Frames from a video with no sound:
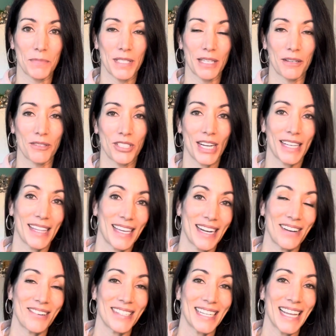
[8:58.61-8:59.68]
So check that
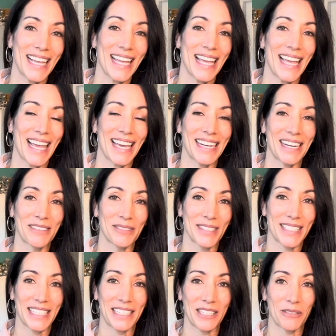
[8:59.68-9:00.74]
out, and I will
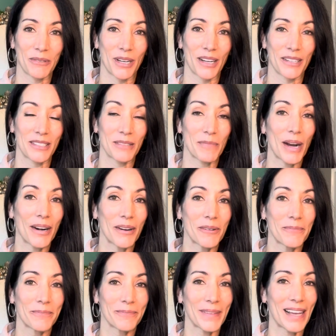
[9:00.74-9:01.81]
see you all tomorrow.
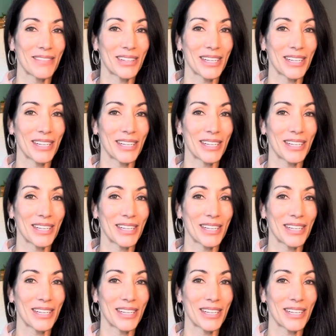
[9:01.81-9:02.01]
Have a